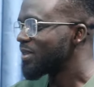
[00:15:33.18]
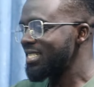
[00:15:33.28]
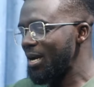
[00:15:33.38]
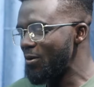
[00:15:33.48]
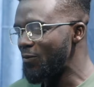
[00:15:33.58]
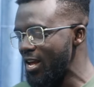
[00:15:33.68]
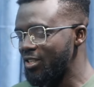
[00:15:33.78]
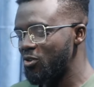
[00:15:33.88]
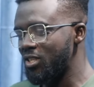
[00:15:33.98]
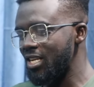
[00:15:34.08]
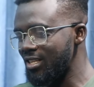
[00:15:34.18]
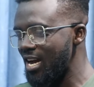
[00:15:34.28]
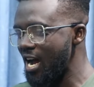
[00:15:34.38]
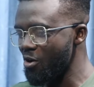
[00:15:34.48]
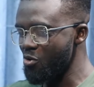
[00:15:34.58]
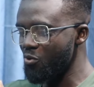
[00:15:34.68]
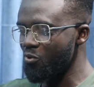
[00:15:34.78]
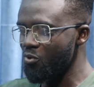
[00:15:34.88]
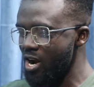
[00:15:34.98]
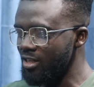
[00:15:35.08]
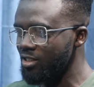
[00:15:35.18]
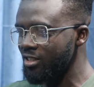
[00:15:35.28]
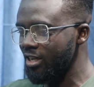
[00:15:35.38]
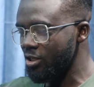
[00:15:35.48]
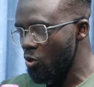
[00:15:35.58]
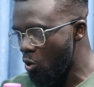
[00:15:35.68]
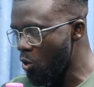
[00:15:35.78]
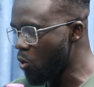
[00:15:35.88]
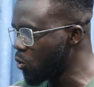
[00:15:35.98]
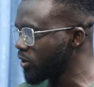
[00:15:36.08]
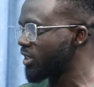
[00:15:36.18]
Sammy Flex, you sat down, you read this whole